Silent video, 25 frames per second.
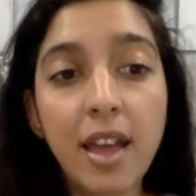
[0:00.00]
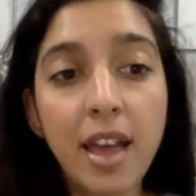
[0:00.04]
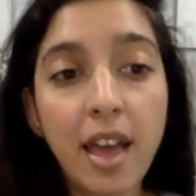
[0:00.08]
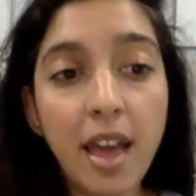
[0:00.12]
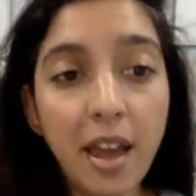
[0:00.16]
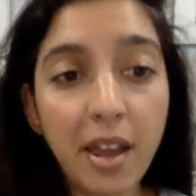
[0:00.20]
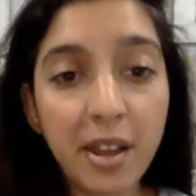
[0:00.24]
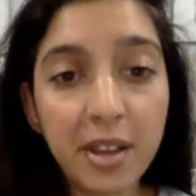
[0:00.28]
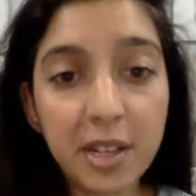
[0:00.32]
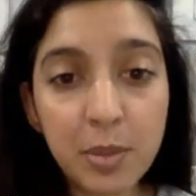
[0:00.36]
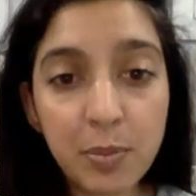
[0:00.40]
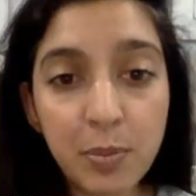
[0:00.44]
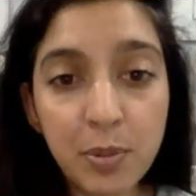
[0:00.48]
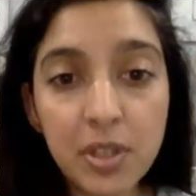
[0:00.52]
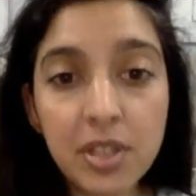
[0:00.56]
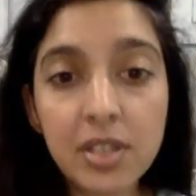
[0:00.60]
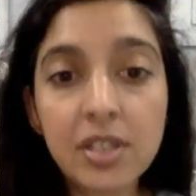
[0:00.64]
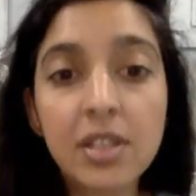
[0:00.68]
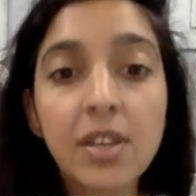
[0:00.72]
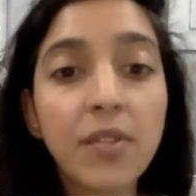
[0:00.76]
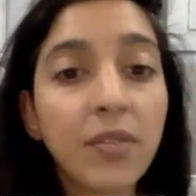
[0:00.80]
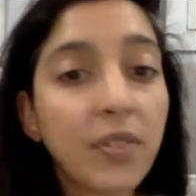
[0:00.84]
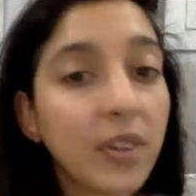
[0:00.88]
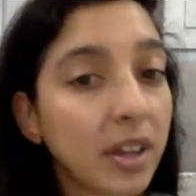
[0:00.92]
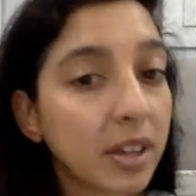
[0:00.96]
a
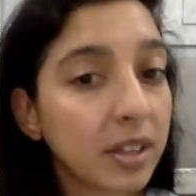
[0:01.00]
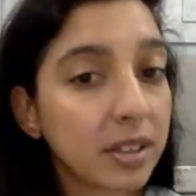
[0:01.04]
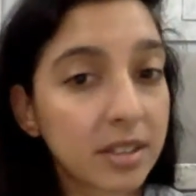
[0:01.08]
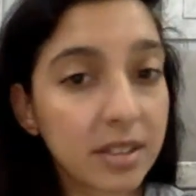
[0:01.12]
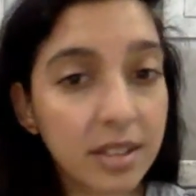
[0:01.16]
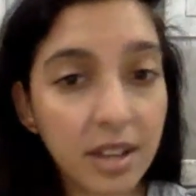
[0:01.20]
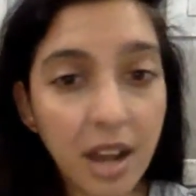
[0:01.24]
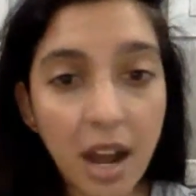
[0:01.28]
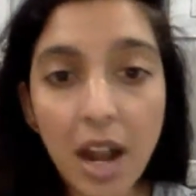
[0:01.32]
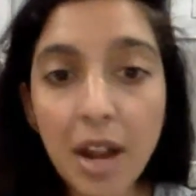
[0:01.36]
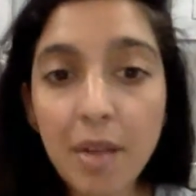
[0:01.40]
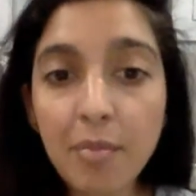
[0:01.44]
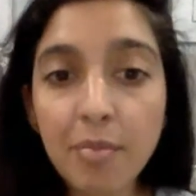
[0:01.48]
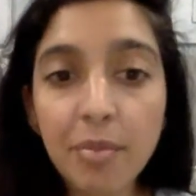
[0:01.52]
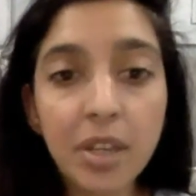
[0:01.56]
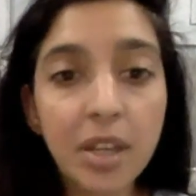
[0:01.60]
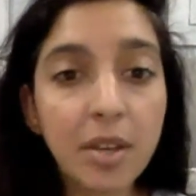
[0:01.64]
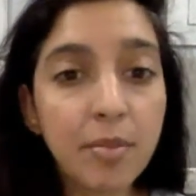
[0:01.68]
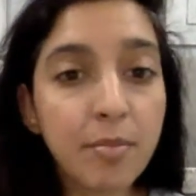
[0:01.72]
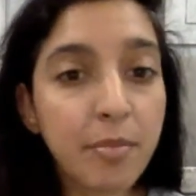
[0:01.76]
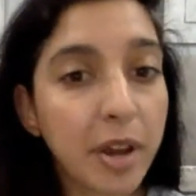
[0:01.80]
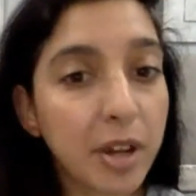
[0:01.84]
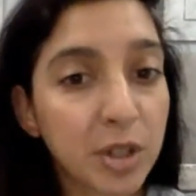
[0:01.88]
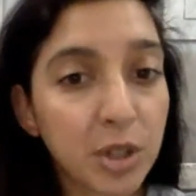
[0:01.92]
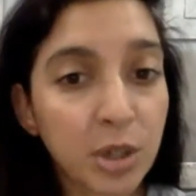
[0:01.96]
specific, timely,
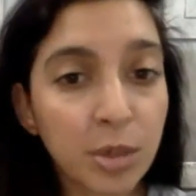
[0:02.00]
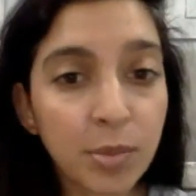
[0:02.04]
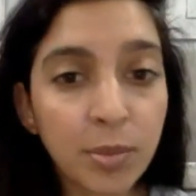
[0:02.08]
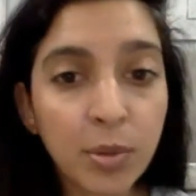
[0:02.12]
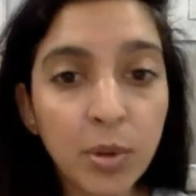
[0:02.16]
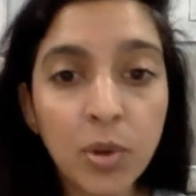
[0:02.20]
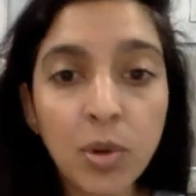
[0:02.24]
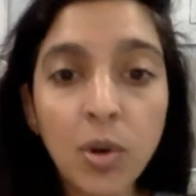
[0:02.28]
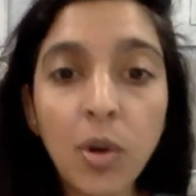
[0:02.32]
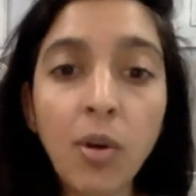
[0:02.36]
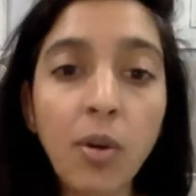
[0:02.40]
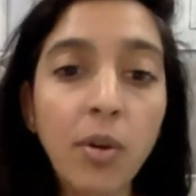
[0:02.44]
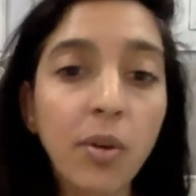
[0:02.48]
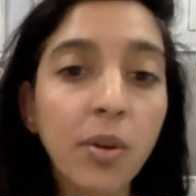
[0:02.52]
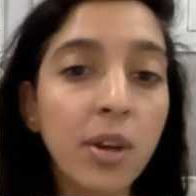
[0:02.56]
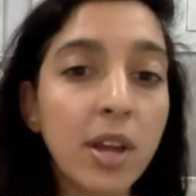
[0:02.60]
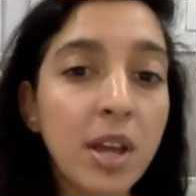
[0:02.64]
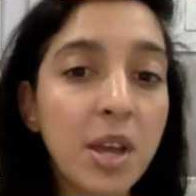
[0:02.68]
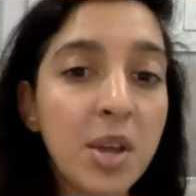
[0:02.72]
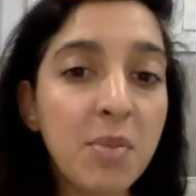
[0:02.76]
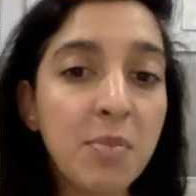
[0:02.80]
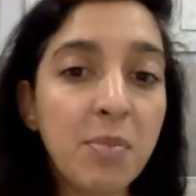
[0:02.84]
measurable goal.